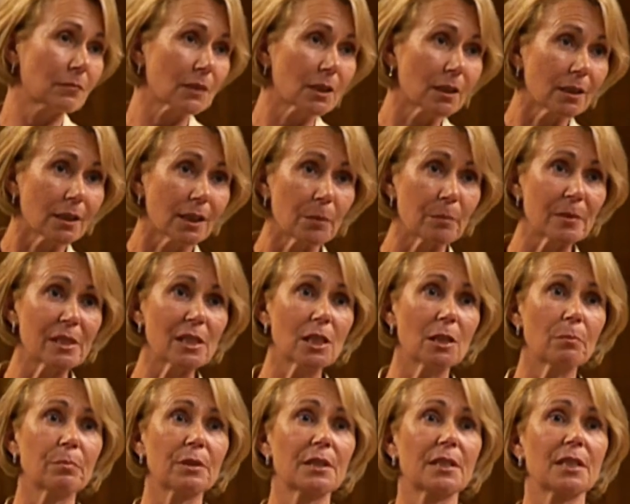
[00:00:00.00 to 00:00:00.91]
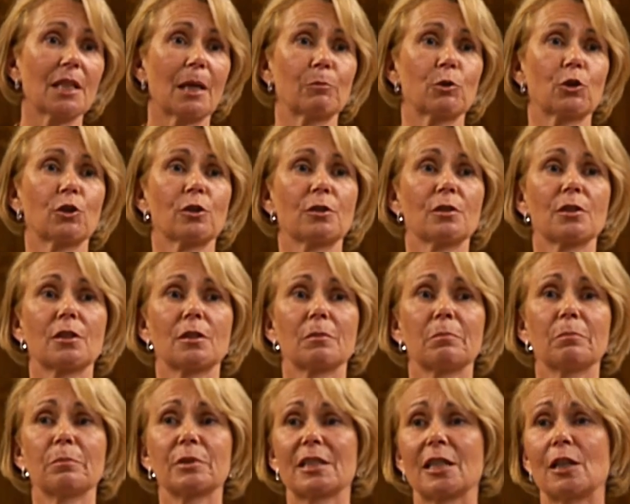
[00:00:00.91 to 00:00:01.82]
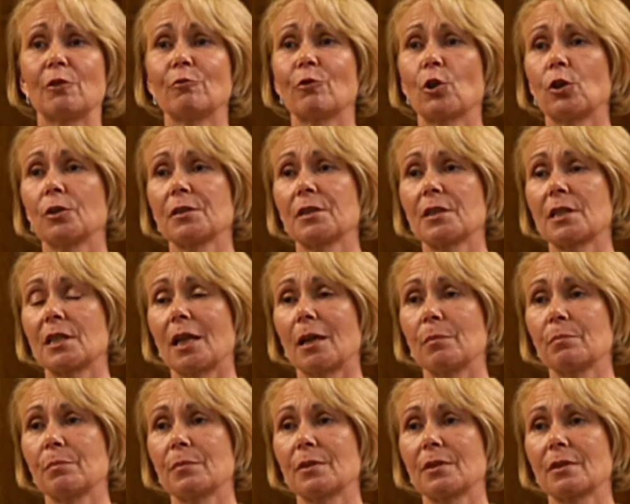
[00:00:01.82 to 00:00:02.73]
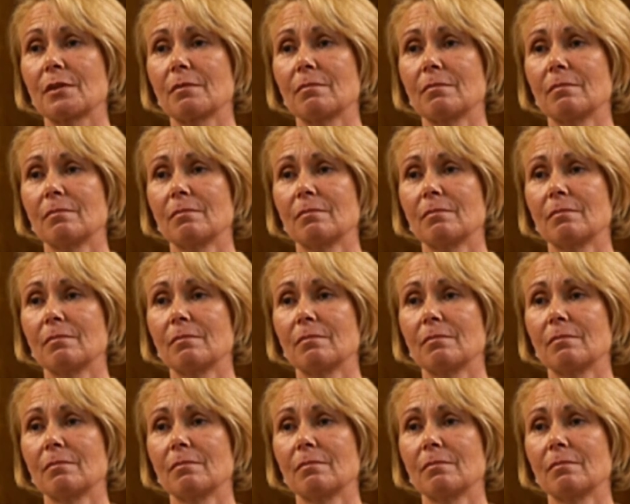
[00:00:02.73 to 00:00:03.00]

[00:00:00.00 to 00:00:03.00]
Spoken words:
limited perceptions and self-concepts.